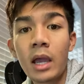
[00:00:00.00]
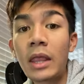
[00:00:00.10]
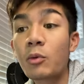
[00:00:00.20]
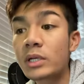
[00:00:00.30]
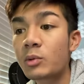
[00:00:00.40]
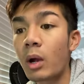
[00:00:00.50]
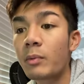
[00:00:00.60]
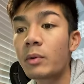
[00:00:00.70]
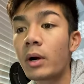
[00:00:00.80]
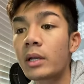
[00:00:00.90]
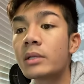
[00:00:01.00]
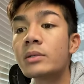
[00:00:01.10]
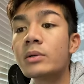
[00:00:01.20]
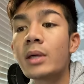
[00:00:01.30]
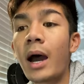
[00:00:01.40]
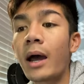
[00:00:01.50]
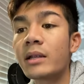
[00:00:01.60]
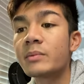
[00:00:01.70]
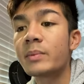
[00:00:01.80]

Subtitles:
And the reason why we want to do that is